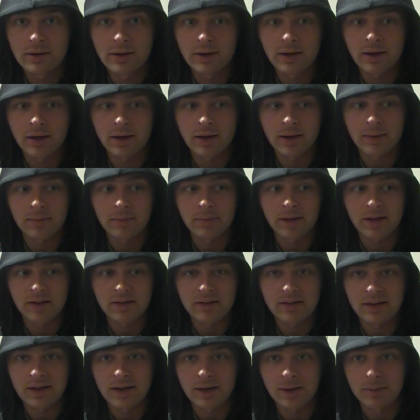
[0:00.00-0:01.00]
my
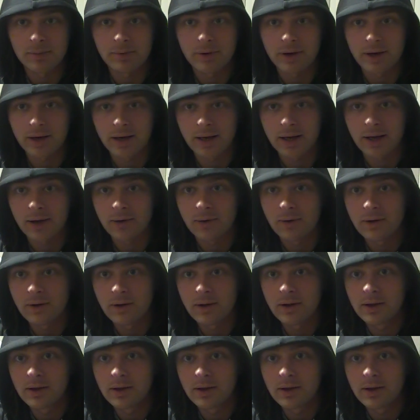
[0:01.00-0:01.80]
setup right now.